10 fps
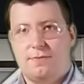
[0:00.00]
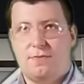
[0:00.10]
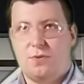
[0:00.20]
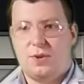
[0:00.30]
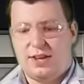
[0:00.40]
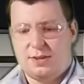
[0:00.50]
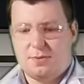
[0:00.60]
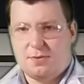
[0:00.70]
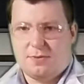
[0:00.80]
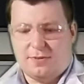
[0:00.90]
fall out the
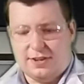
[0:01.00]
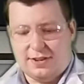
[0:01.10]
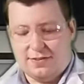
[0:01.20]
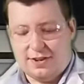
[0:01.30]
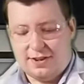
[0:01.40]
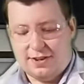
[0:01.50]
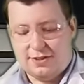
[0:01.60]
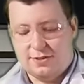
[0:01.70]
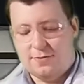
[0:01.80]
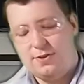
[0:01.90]
bottom effectively.
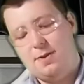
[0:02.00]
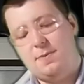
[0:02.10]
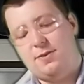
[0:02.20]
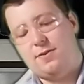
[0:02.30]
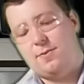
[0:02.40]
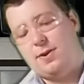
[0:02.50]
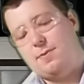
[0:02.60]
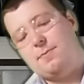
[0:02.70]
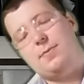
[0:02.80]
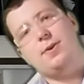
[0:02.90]
So if you keep it the right way up,
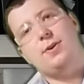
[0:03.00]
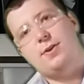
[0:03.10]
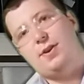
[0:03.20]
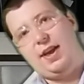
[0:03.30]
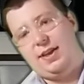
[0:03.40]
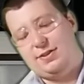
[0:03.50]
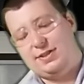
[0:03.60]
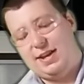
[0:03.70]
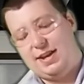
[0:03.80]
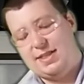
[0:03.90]
it'll
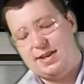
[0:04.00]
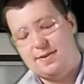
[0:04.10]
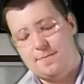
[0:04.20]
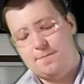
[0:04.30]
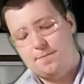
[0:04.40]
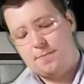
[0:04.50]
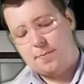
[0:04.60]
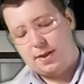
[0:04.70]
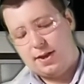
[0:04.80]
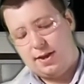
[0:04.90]
stay in there.
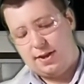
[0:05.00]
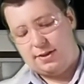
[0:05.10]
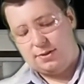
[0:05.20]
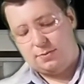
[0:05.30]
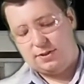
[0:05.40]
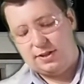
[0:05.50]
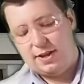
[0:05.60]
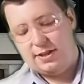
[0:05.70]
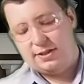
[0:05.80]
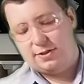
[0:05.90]
So we'll
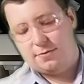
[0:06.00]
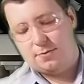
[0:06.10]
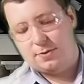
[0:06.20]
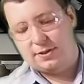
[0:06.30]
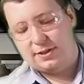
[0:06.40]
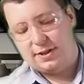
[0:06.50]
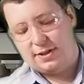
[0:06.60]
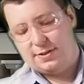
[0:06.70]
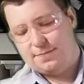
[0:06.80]
slide this off to one side,